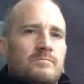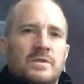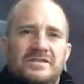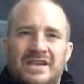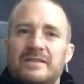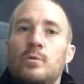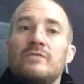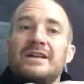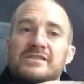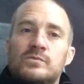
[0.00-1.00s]
it's got more of
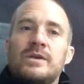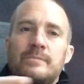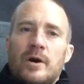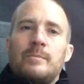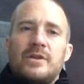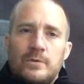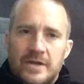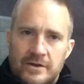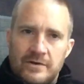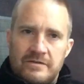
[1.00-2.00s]
that sweet barbecue
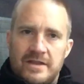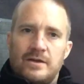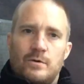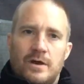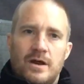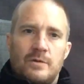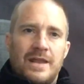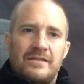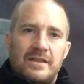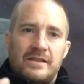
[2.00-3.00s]
hickory thing going on,
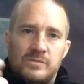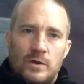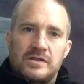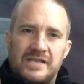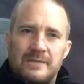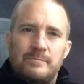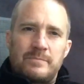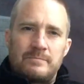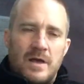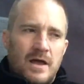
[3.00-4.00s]
and as well as that
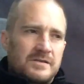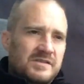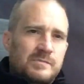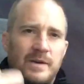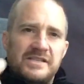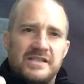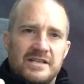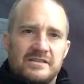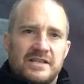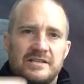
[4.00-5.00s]
uh,
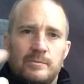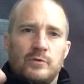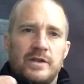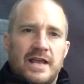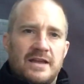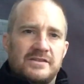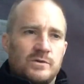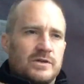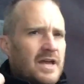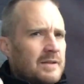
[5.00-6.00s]
spiciness that the Perique adds to
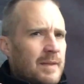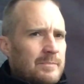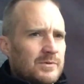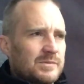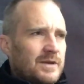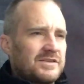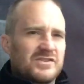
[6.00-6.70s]
it. Not a pepper spice,